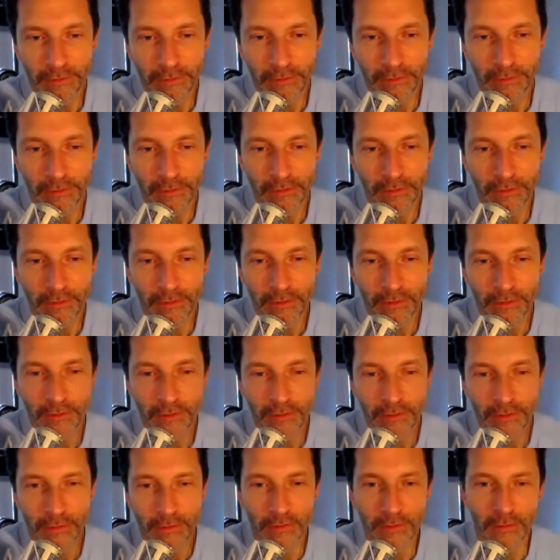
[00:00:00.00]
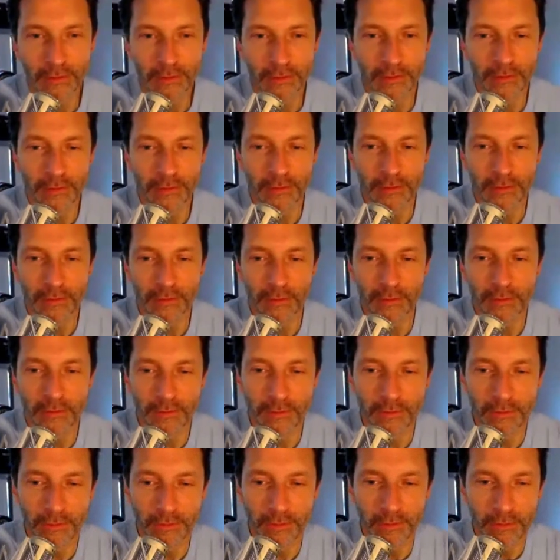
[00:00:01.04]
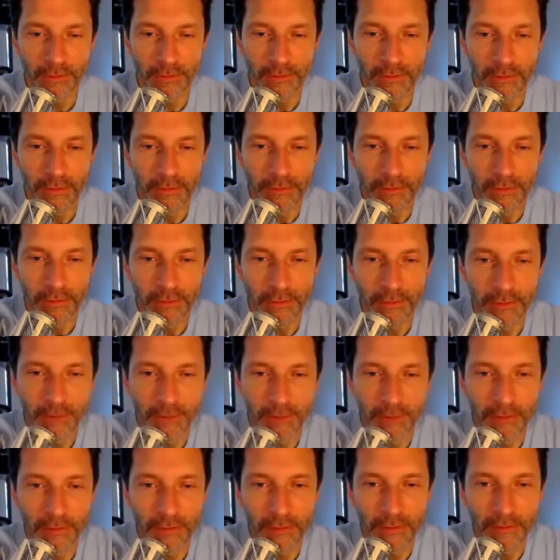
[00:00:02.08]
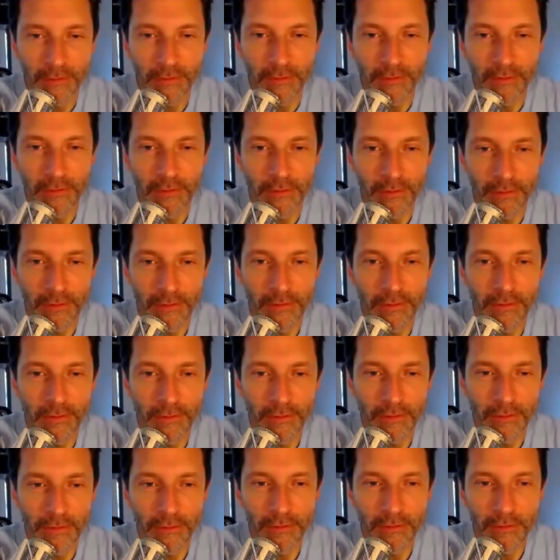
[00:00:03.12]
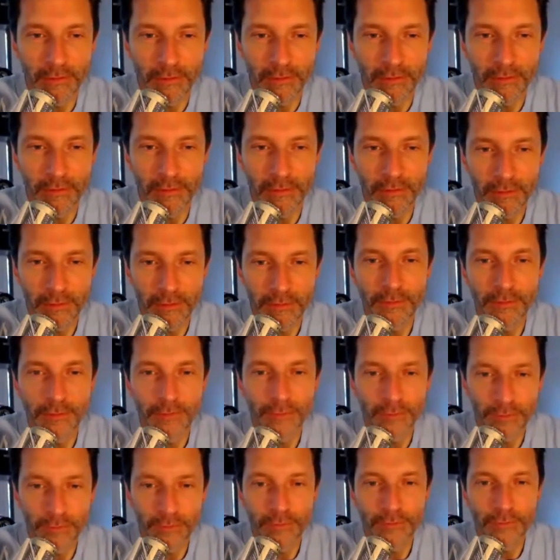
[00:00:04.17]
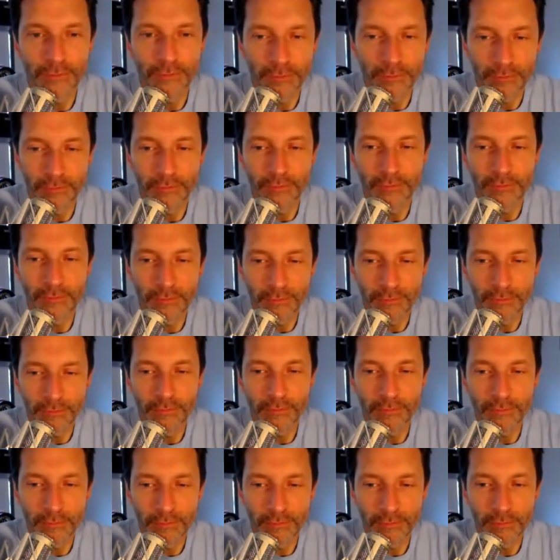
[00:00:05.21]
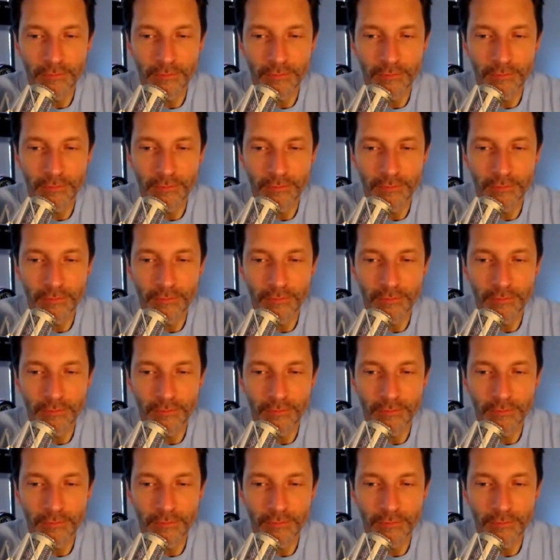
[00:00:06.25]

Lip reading: This person isn't speaking.